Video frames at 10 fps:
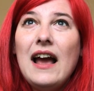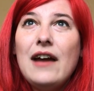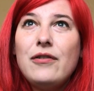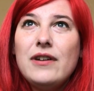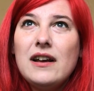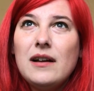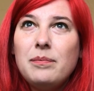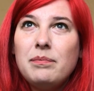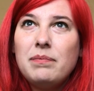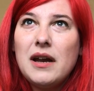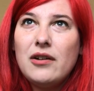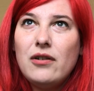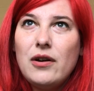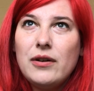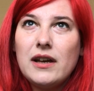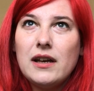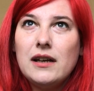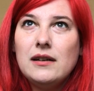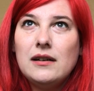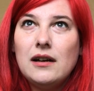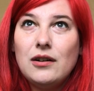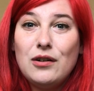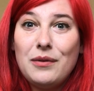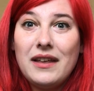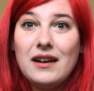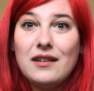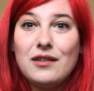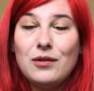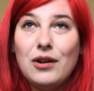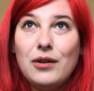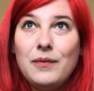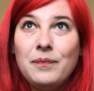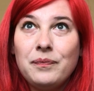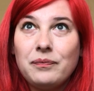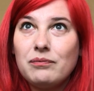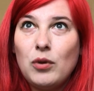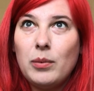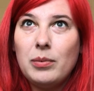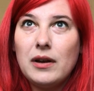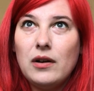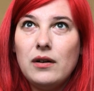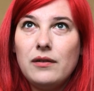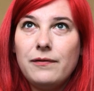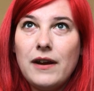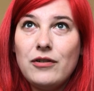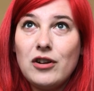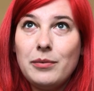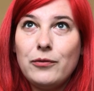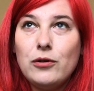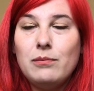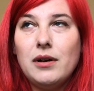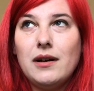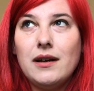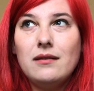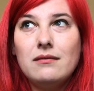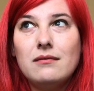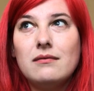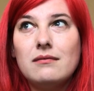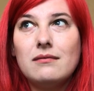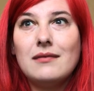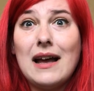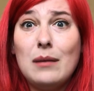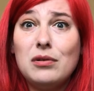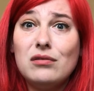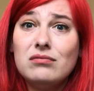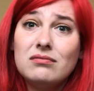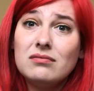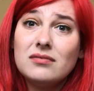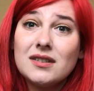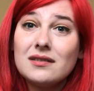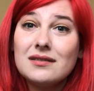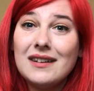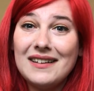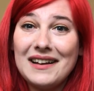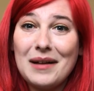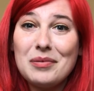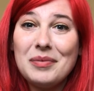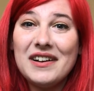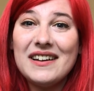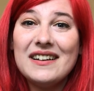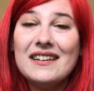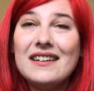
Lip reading: Ever eat a pierogi? I don't know what that is, so no, probably not. Favourite type of fruit pie? Apple. I like apple pie.